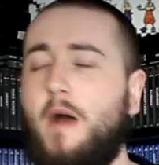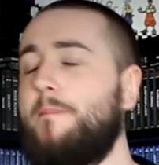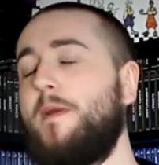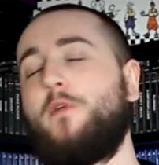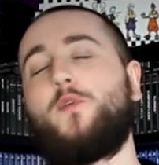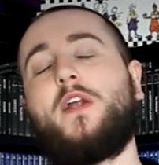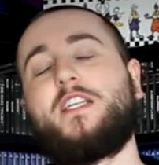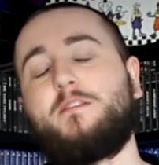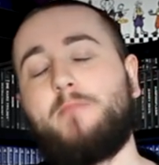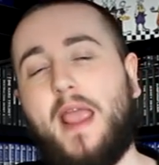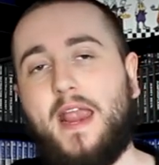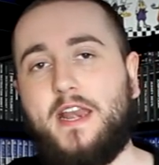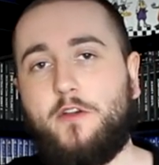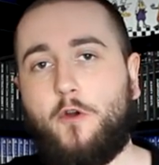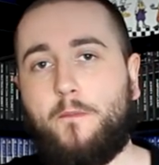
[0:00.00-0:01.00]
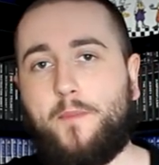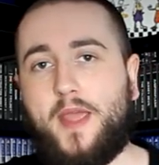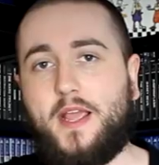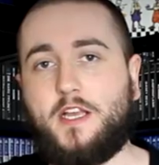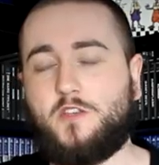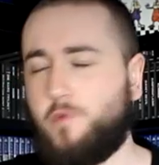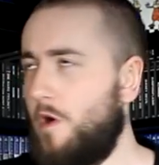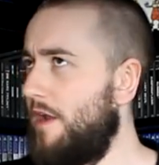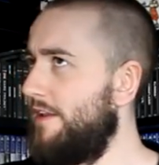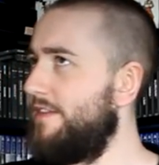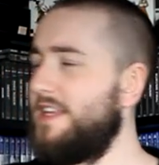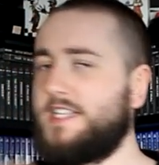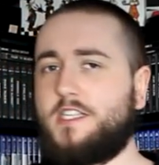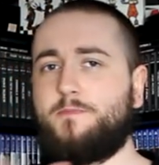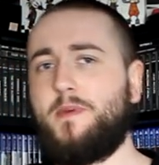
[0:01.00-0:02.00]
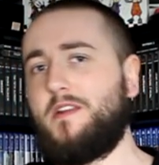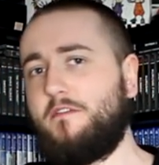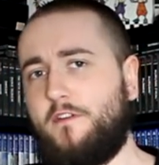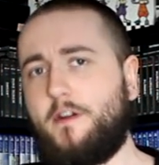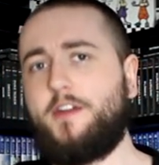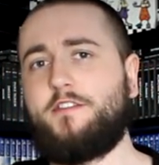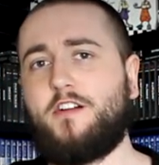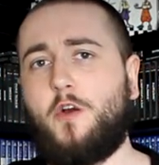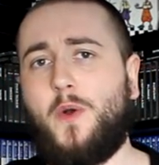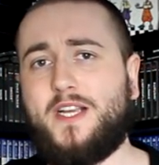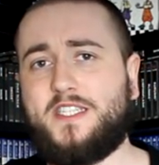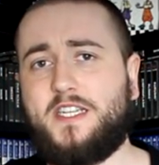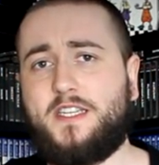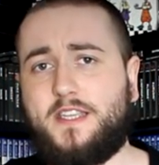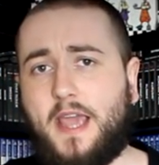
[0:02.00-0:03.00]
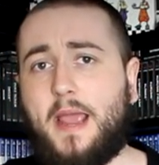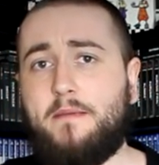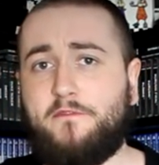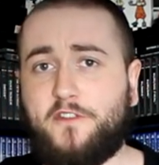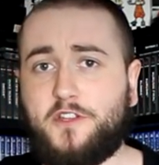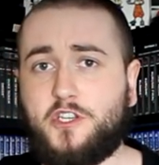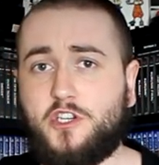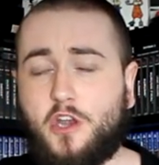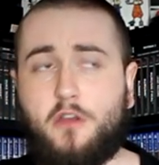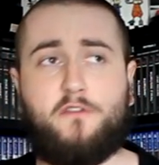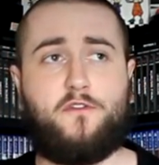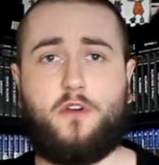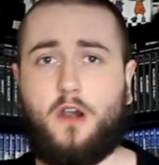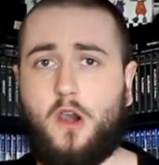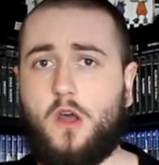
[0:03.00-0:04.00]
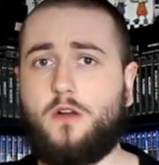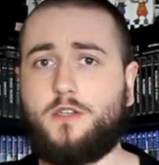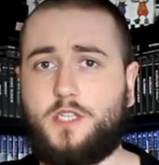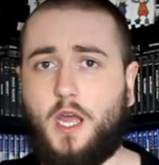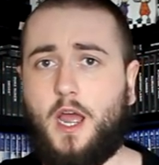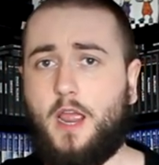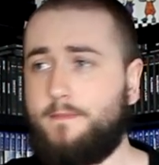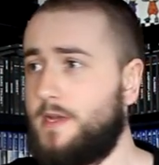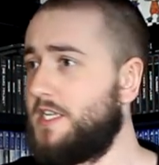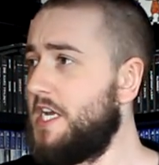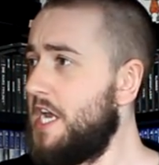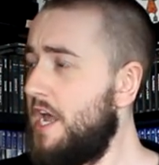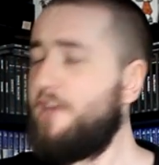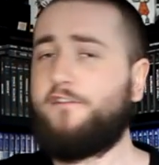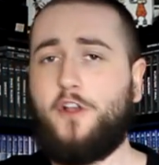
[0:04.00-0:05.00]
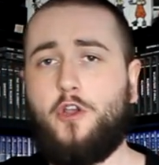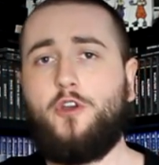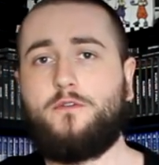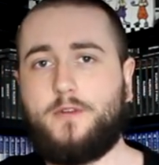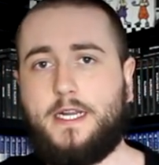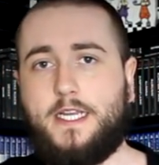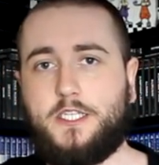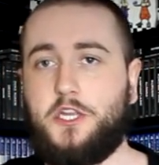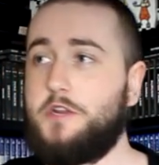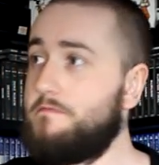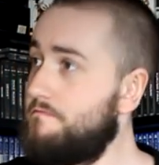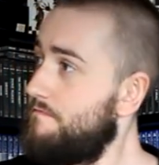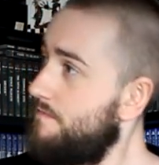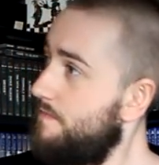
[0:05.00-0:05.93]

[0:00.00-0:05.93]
Muppet Race Mania on PS1, and this has been a very requested game for the show for a long time, and for good reason.